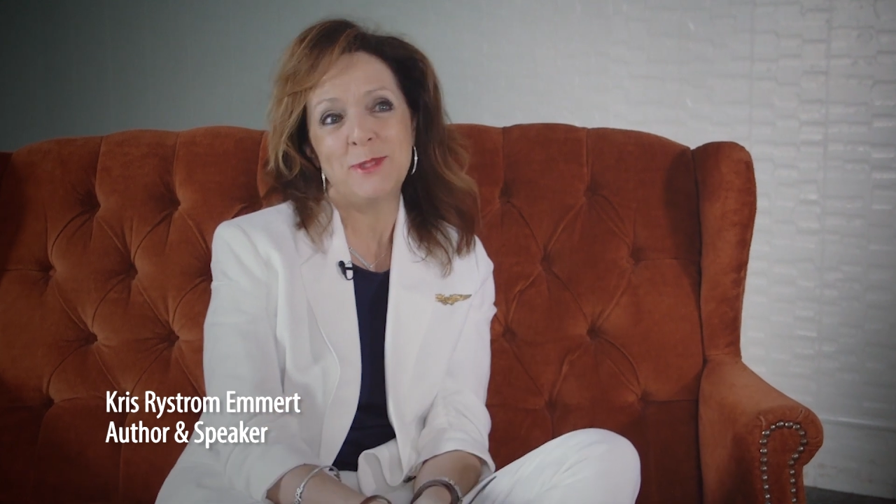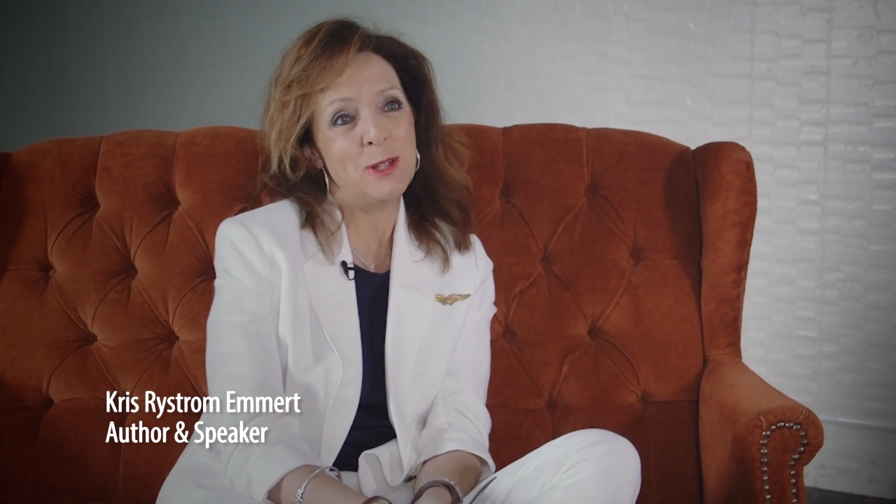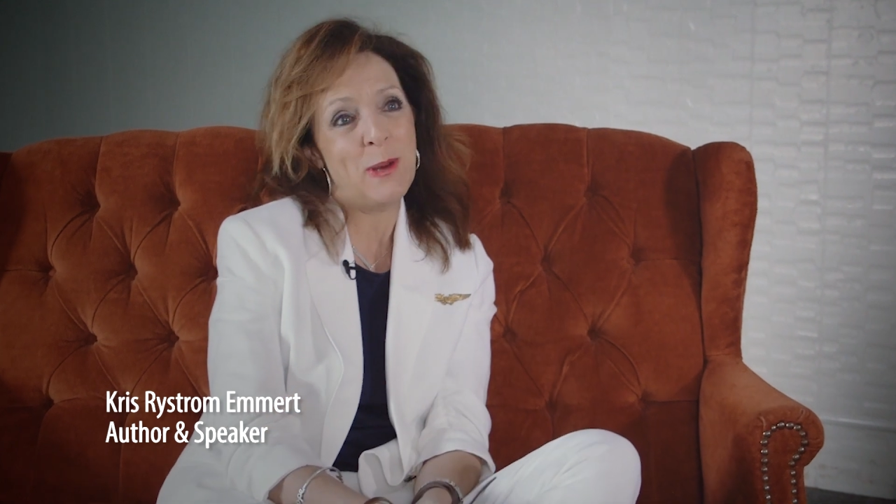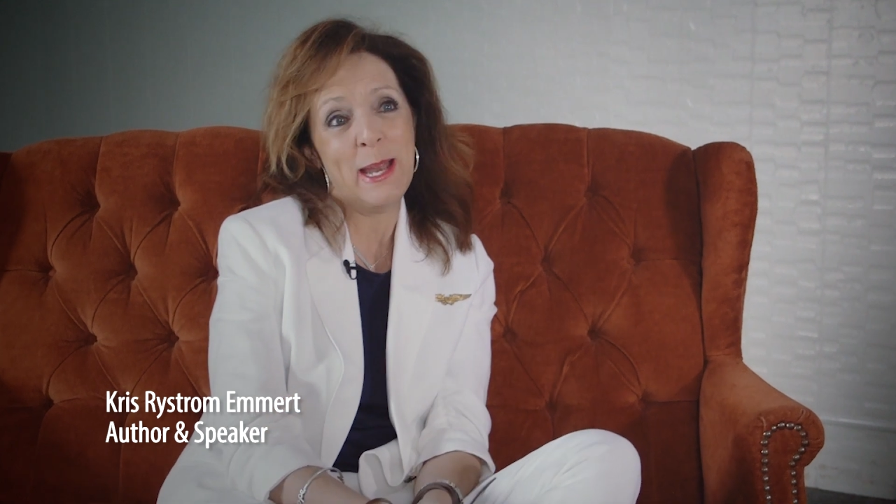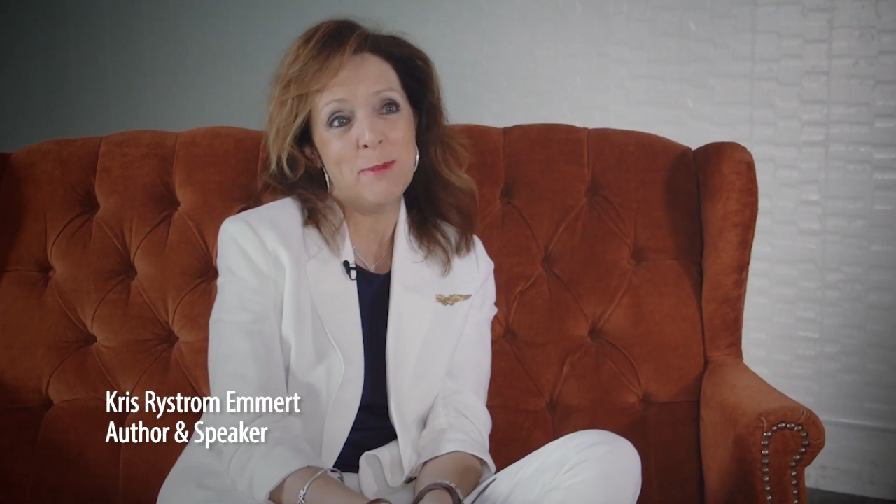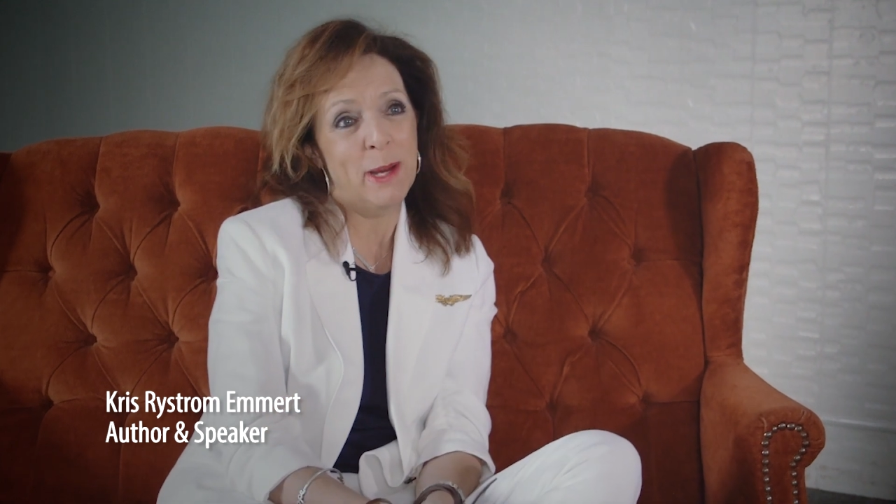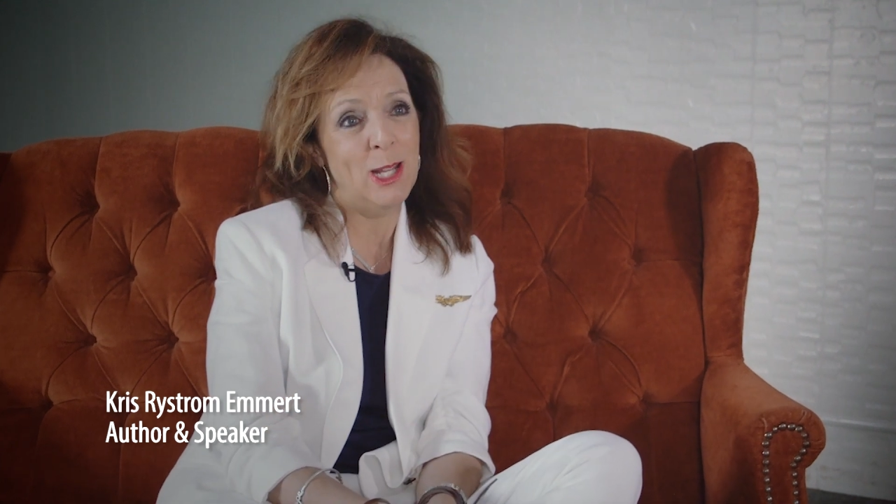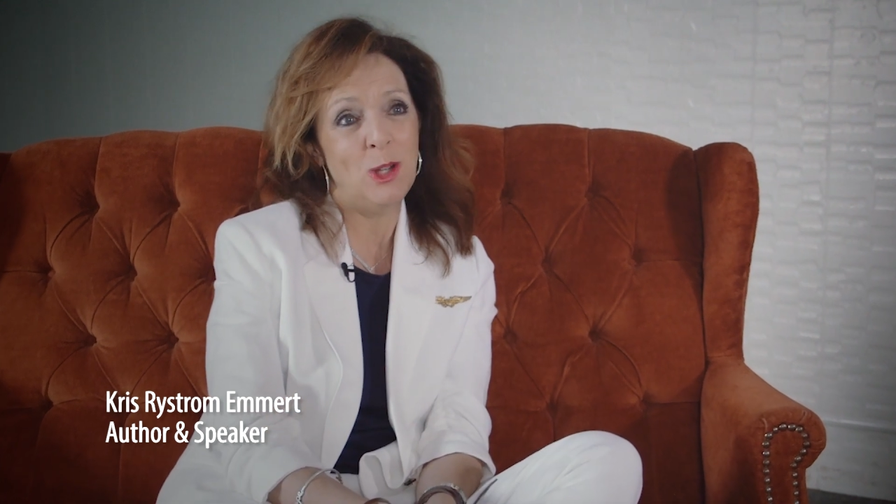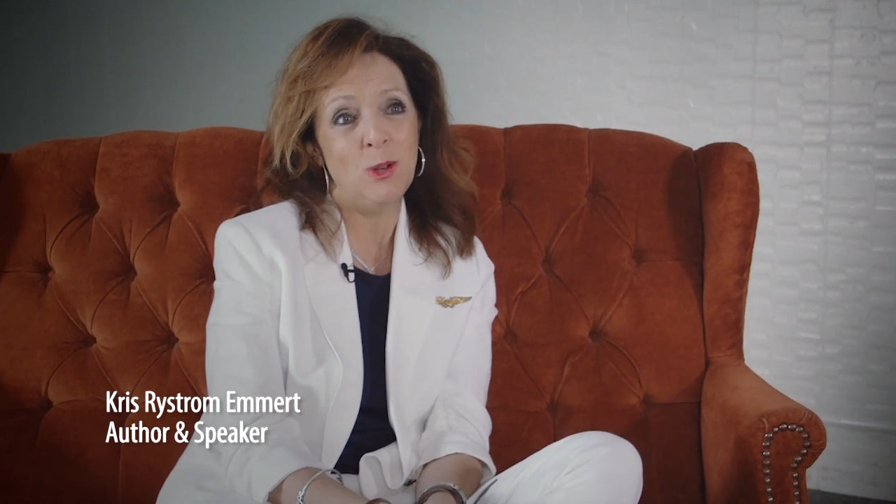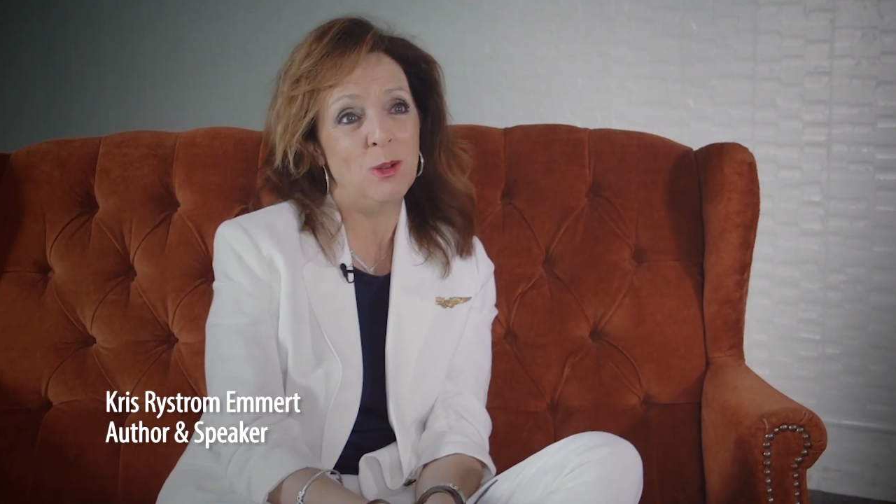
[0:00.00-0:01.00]
to
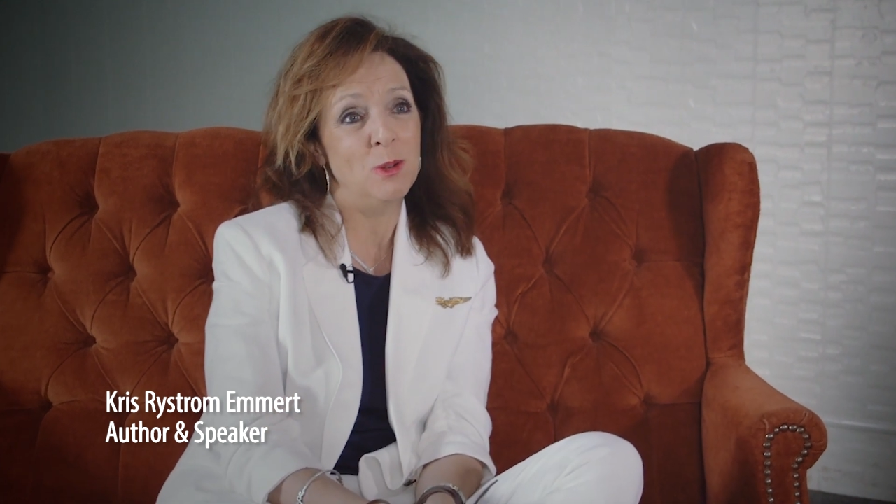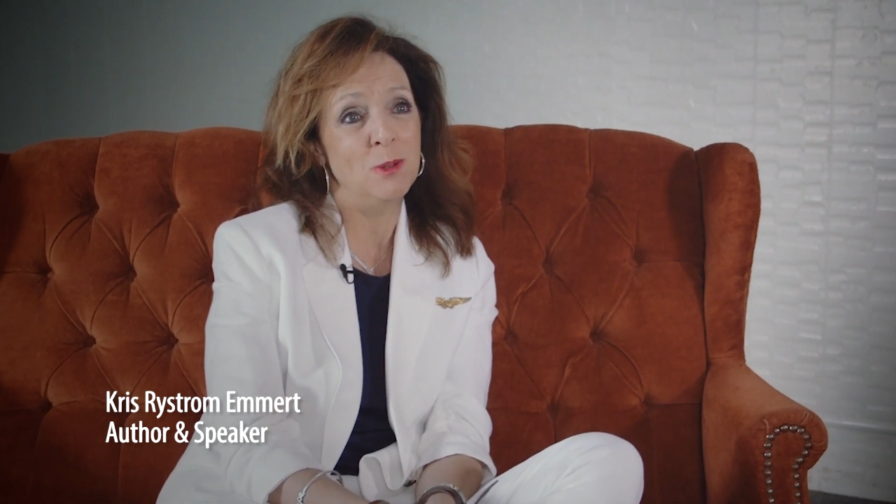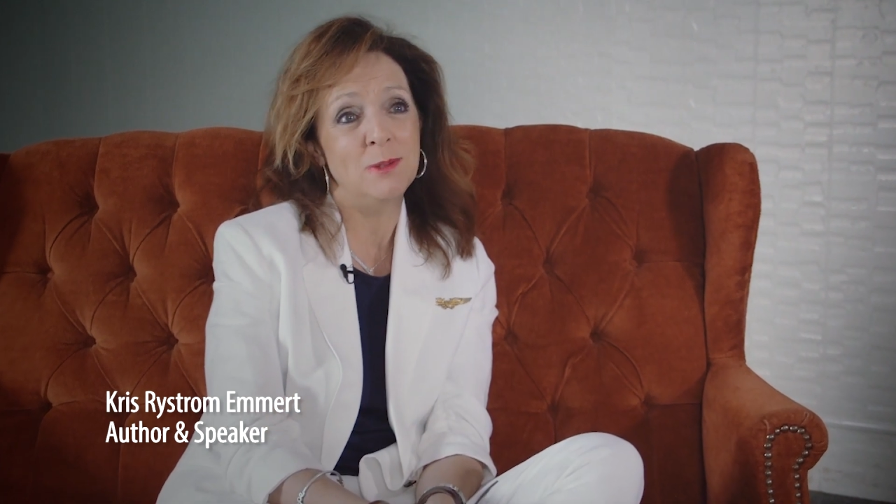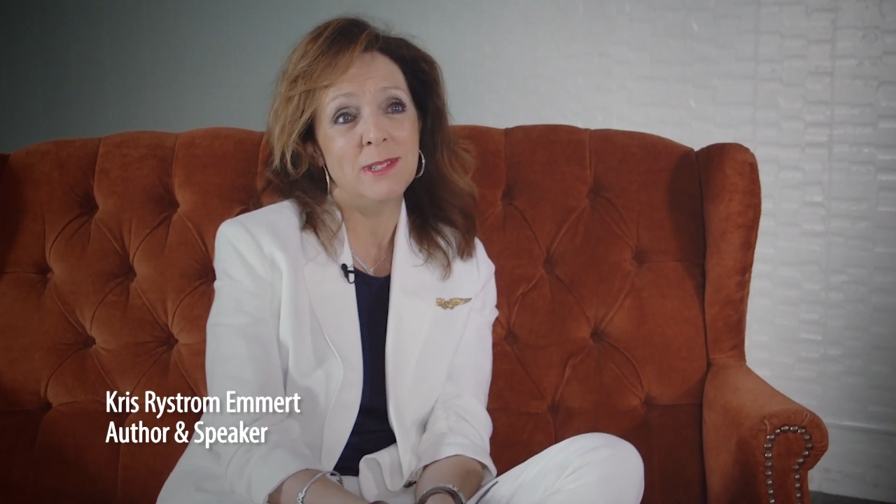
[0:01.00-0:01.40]
anybody who